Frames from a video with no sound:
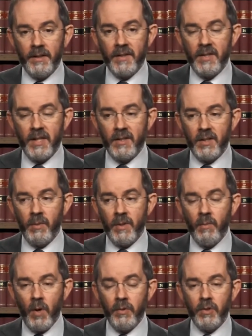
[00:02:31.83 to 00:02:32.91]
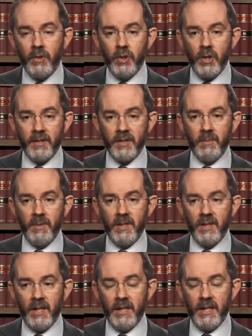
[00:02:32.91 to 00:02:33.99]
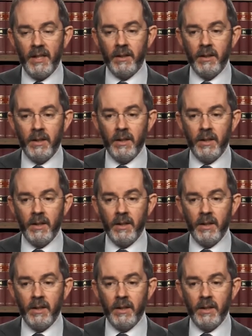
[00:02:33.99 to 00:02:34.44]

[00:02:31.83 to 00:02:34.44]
in the sense that we won't just be studying